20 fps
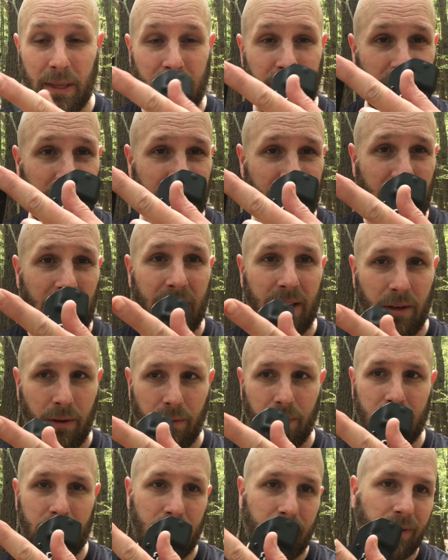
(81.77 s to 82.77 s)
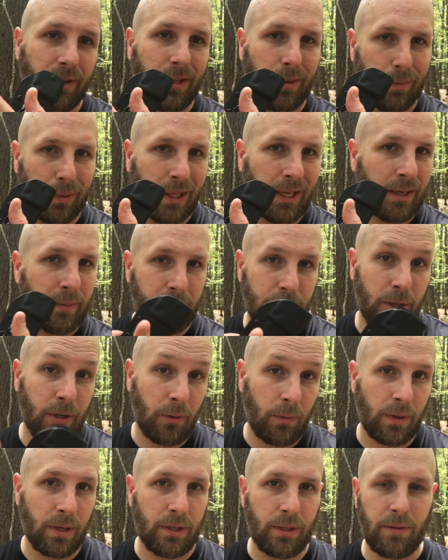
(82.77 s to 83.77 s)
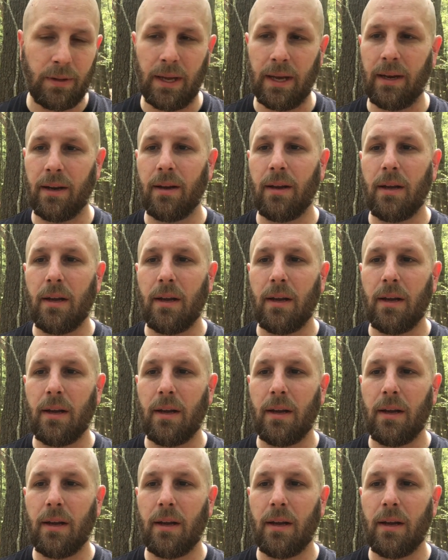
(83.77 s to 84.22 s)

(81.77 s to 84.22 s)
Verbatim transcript: even if not, you know, certainly the blade, but you don't want to do that.